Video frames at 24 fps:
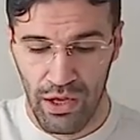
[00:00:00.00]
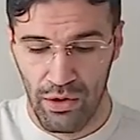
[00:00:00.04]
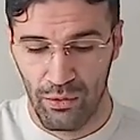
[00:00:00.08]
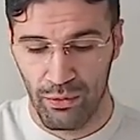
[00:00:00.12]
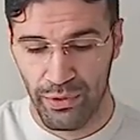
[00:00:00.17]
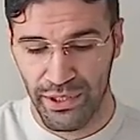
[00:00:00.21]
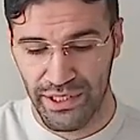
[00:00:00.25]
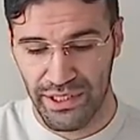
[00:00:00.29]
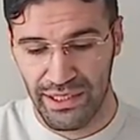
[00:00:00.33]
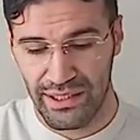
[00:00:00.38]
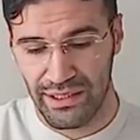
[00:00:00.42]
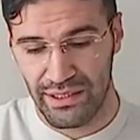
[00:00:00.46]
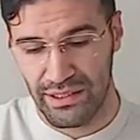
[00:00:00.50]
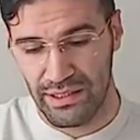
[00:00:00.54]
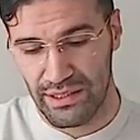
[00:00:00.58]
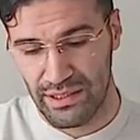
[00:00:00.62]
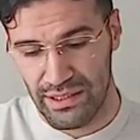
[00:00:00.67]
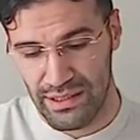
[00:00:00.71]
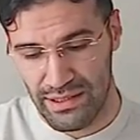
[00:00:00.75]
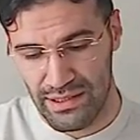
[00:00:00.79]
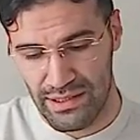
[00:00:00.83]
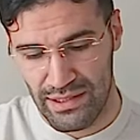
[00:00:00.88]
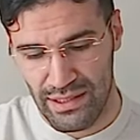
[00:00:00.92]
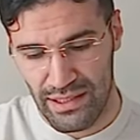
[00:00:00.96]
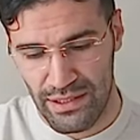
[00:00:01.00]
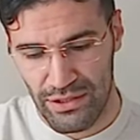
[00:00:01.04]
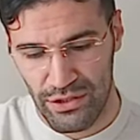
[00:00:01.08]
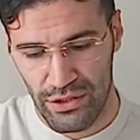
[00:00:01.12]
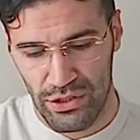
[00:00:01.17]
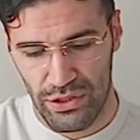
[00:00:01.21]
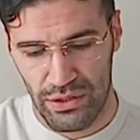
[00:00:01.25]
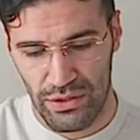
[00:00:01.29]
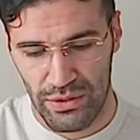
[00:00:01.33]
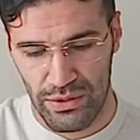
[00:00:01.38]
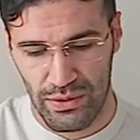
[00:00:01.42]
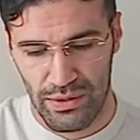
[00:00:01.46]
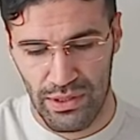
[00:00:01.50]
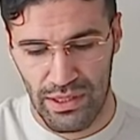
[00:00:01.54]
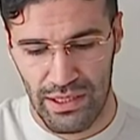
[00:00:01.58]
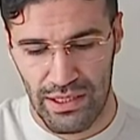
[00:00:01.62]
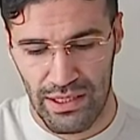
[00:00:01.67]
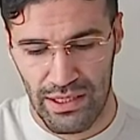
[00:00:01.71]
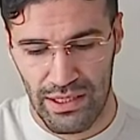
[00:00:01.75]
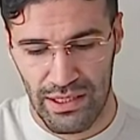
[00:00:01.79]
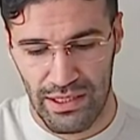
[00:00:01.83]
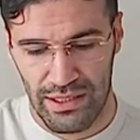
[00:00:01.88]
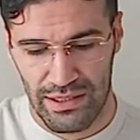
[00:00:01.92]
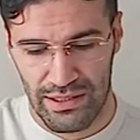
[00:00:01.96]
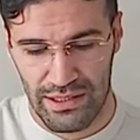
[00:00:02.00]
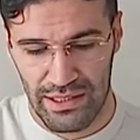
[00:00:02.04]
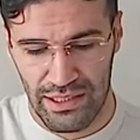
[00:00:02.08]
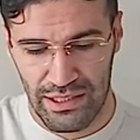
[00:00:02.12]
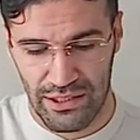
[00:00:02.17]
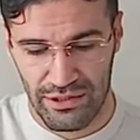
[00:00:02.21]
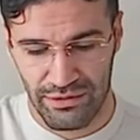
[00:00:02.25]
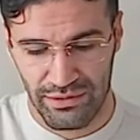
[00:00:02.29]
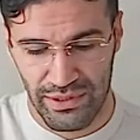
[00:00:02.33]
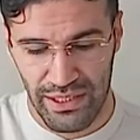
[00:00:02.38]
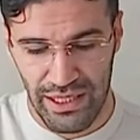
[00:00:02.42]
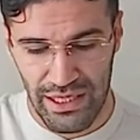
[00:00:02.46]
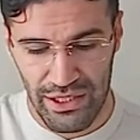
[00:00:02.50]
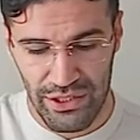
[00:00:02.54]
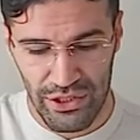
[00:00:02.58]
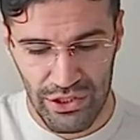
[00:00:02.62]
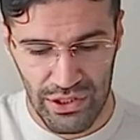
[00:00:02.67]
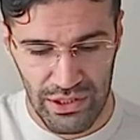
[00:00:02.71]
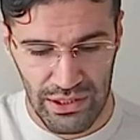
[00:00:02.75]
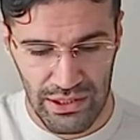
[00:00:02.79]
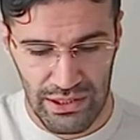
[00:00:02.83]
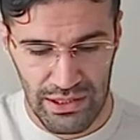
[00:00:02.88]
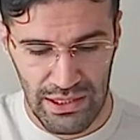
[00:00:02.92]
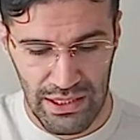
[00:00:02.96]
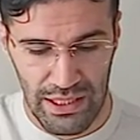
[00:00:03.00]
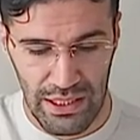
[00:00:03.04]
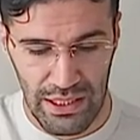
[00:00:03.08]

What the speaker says: we're gonna get into the creation